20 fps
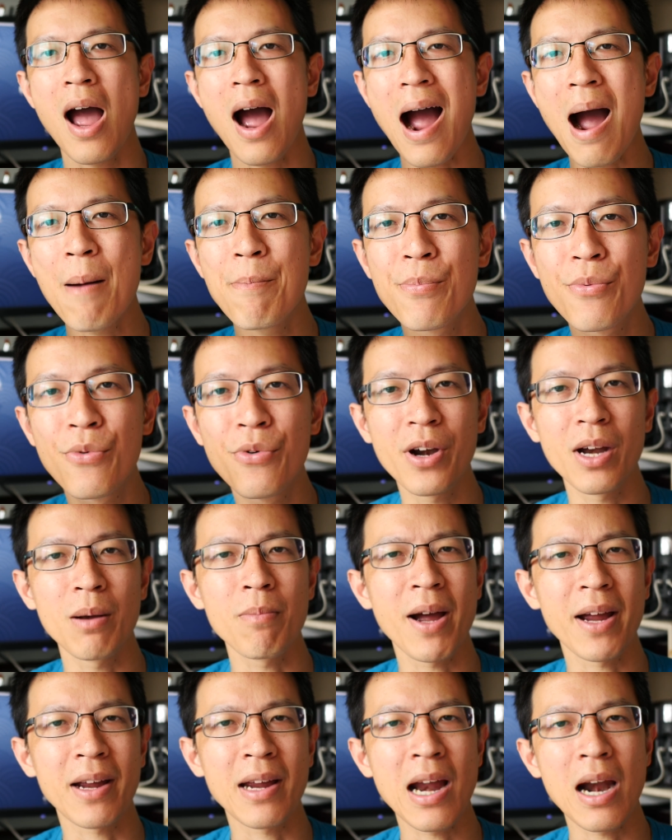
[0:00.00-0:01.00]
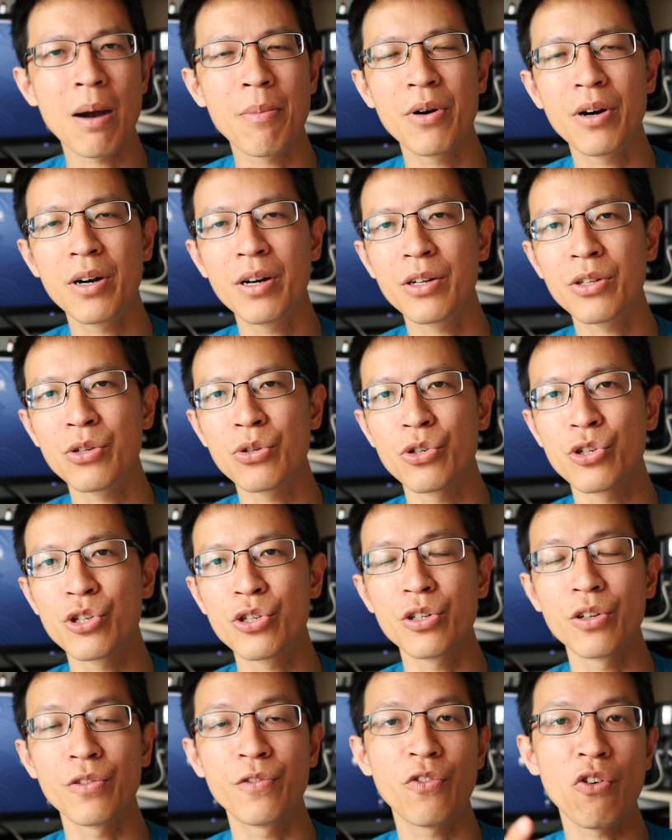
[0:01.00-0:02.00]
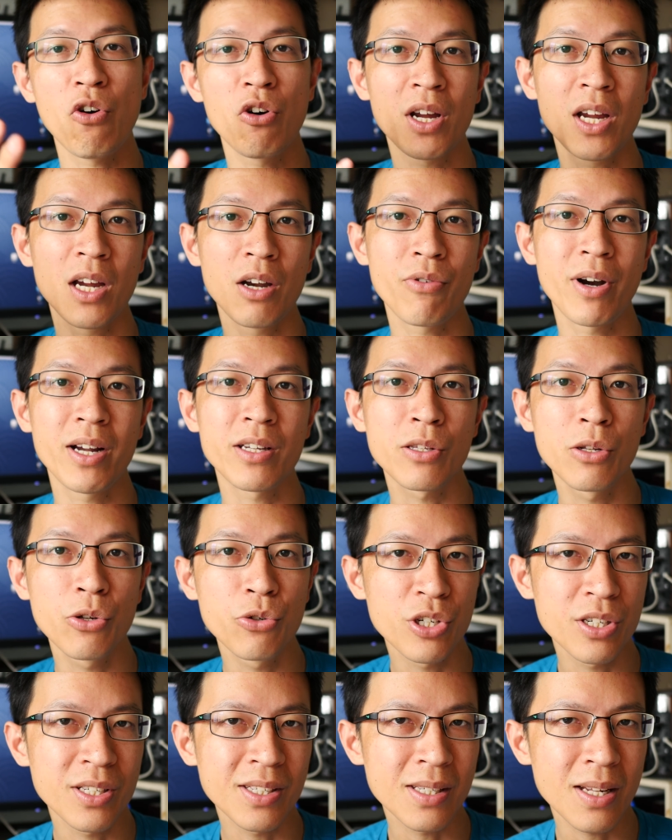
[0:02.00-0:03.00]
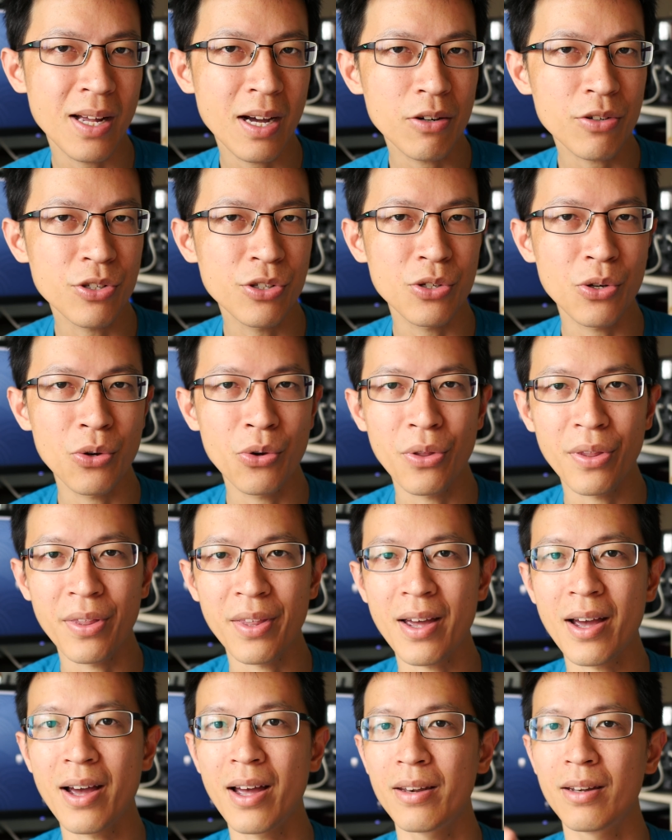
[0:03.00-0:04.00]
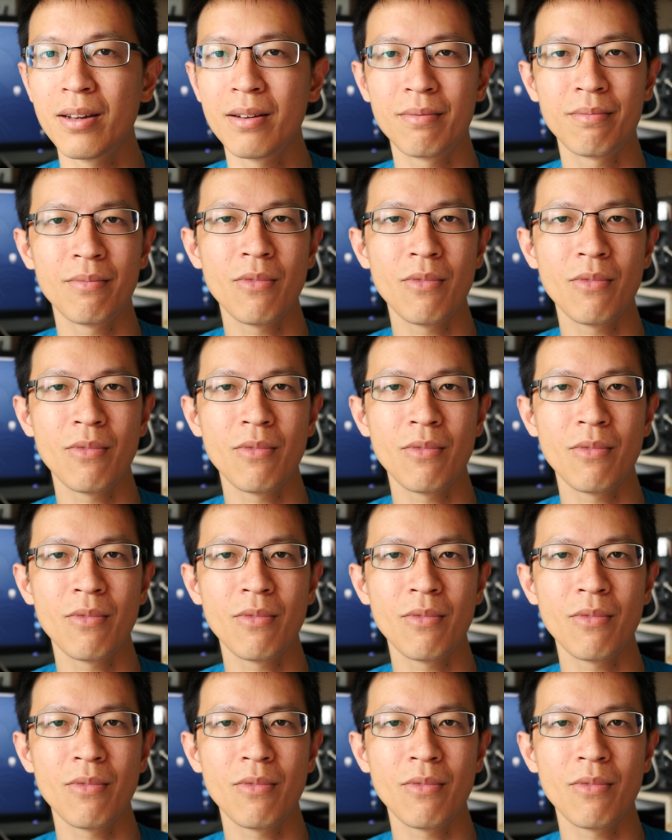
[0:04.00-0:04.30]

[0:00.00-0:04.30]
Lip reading: upgrade my camera to shoot 4K resolutions now, so that